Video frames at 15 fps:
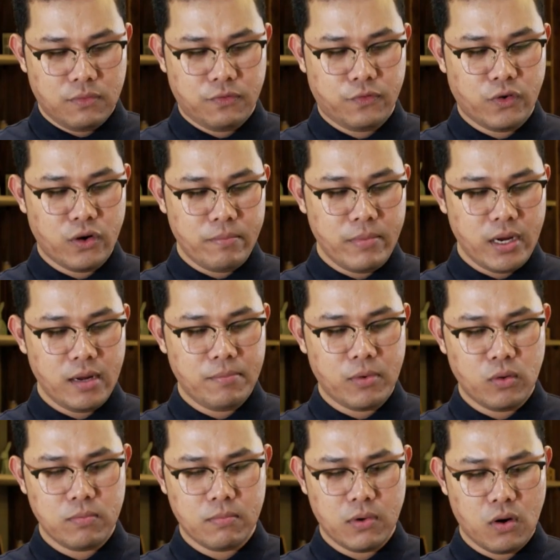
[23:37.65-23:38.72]
For me,
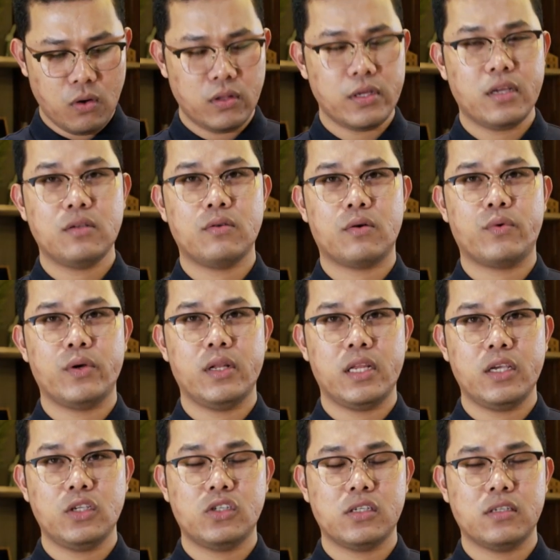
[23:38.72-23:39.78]
Mongolian
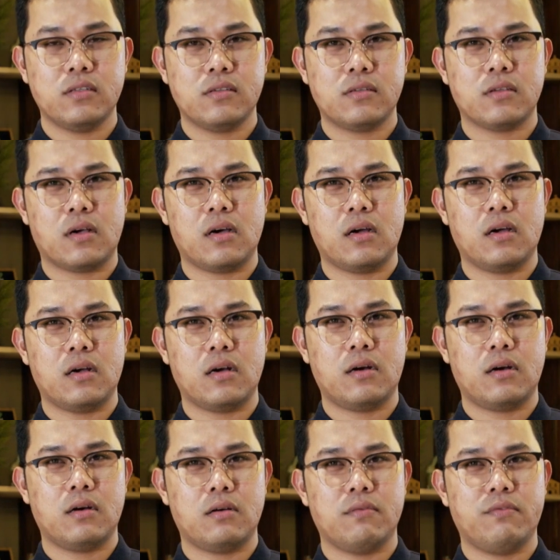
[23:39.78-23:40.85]
religions
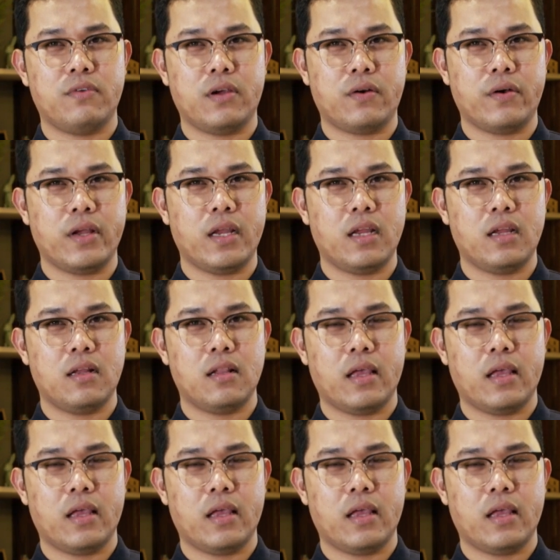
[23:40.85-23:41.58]
are very